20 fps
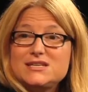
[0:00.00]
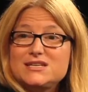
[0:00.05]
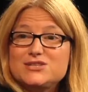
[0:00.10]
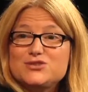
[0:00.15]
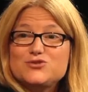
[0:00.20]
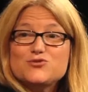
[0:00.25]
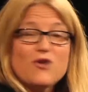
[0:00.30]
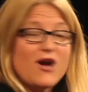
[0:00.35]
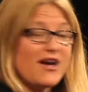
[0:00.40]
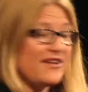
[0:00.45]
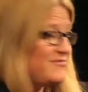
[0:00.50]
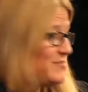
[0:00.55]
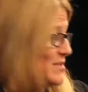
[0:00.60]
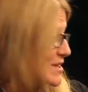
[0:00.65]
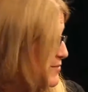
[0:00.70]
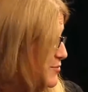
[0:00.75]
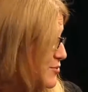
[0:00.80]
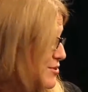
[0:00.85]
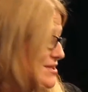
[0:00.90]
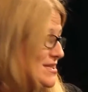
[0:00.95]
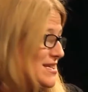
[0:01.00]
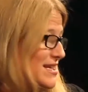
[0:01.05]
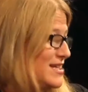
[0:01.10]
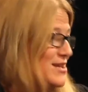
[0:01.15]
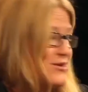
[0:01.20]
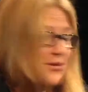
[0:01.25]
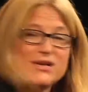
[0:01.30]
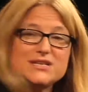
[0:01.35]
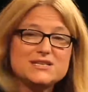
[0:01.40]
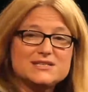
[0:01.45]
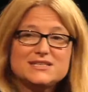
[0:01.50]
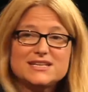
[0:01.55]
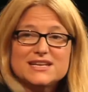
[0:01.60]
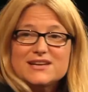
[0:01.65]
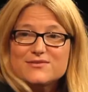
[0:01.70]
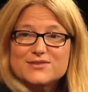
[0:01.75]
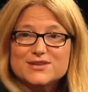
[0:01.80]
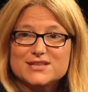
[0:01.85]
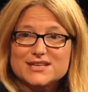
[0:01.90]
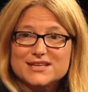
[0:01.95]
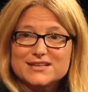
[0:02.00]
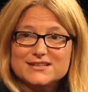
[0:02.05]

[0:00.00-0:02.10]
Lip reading: to drive people to say, I just did everything.